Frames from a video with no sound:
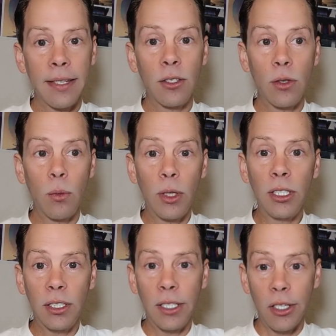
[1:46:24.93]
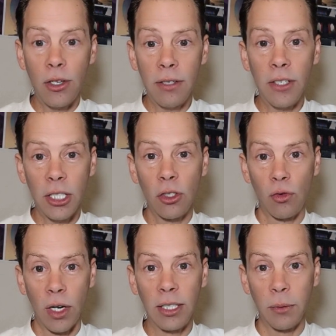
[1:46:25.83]
the universe
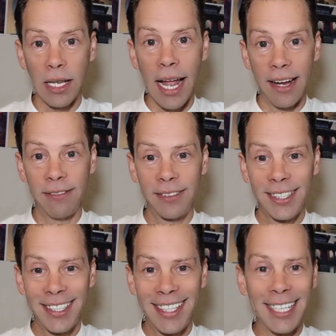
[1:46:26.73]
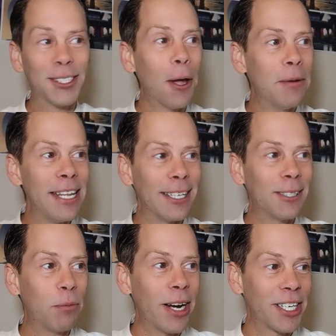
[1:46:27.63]
is riddled with life, like so many
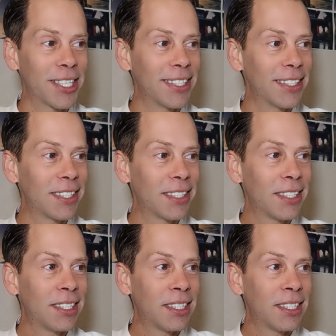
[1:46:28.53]
expressions.